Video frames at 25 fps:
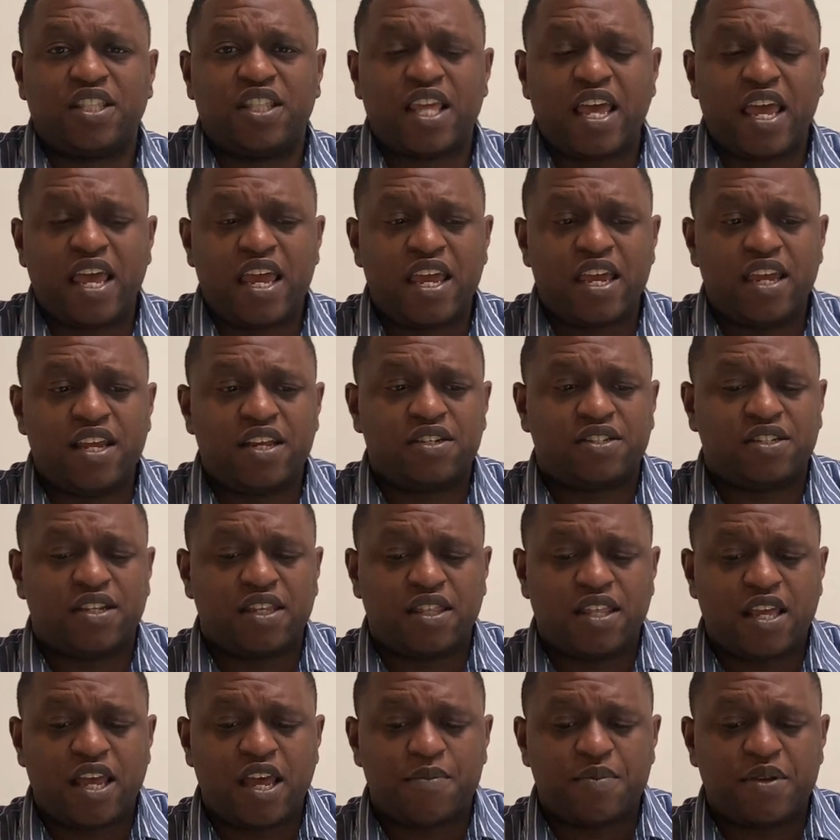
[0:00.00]
To
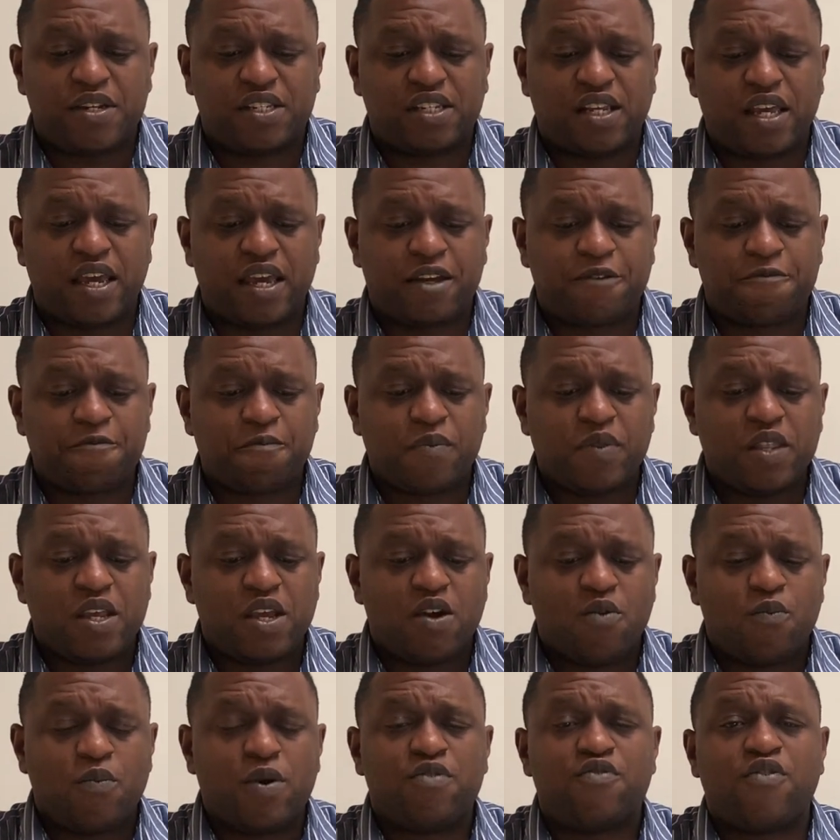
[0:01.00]
them, it's like,
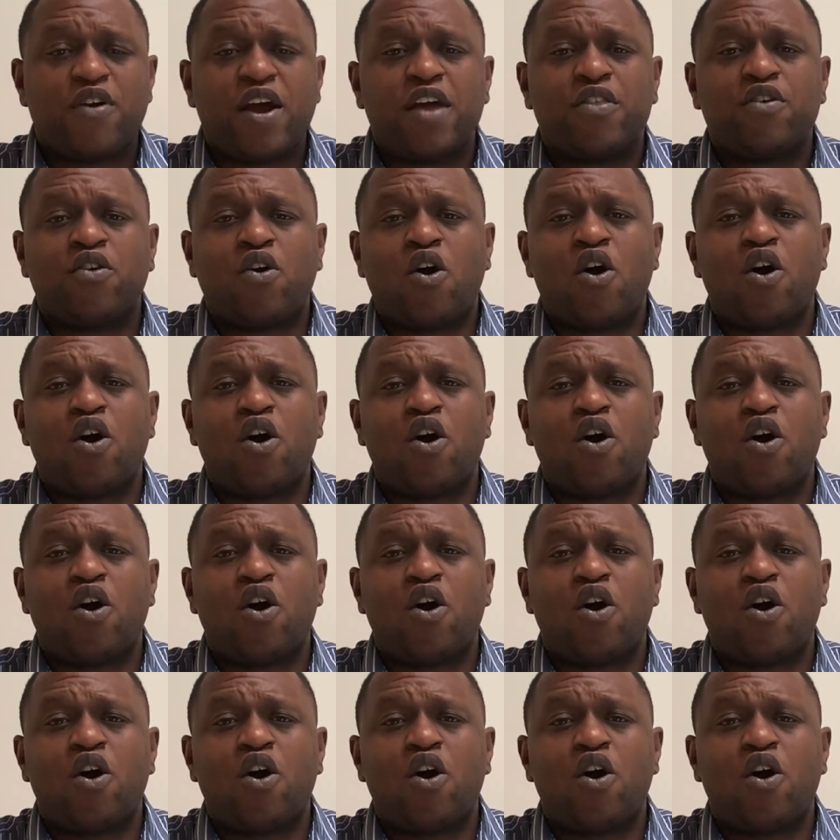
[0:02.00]
we'd rather